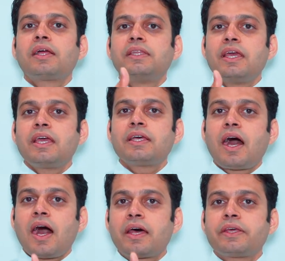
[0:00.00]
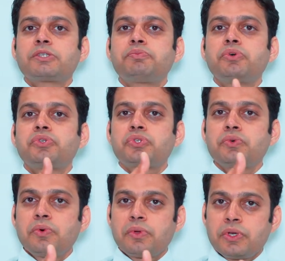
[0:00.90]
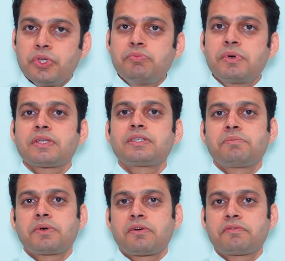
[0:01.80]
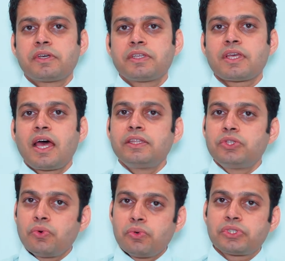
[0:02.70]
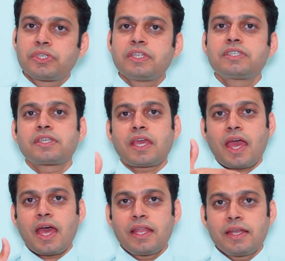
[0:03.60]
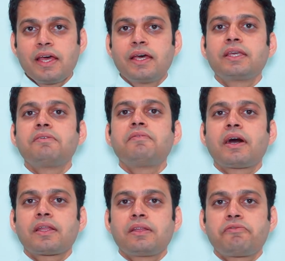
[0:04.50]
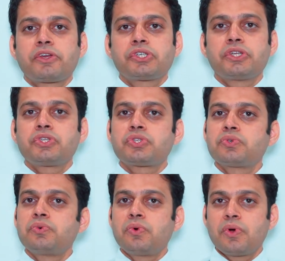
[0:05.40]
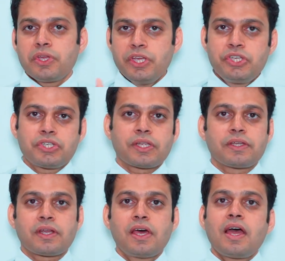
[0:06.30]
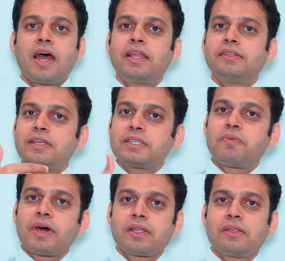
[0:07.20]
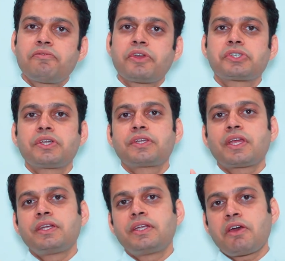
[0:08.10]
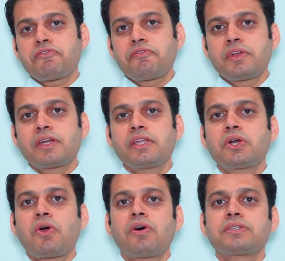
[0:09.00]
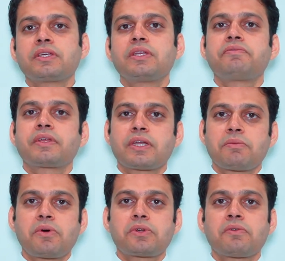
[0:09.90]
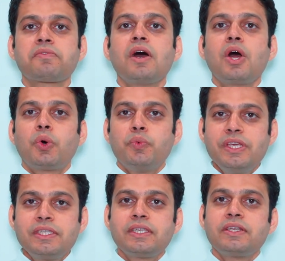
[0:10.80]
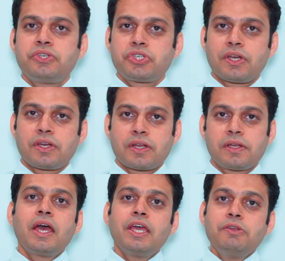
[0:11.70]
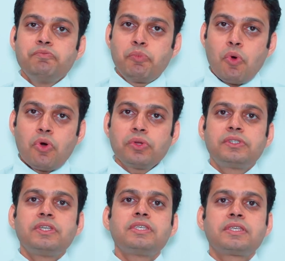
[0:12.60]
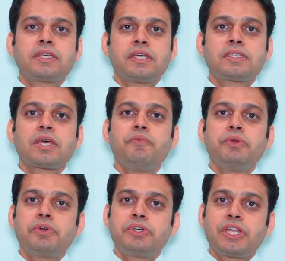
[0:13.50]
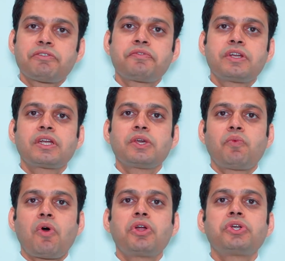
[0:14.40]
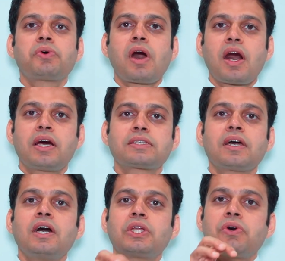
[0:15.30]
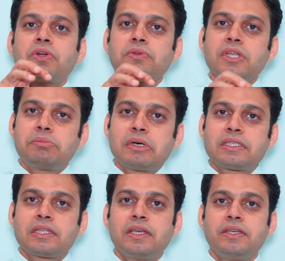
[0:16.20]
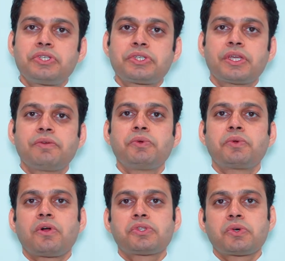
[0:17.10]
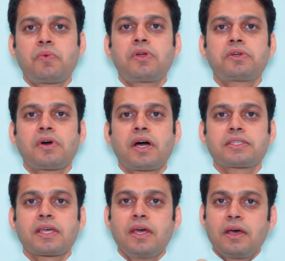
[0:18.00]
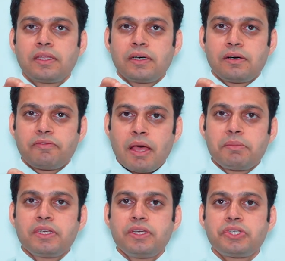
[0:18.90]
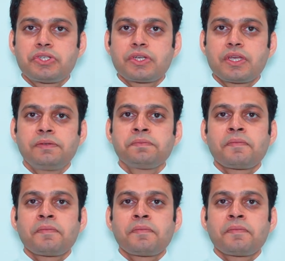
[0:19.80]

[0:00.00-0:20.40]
they are exposed to numerous number of kids and those kids can give viral infections to each other and this viral infection can definitely cause significant amount of wheezing in children in both these kids we would definitely want to ask not only personal history we would also want to ask the family history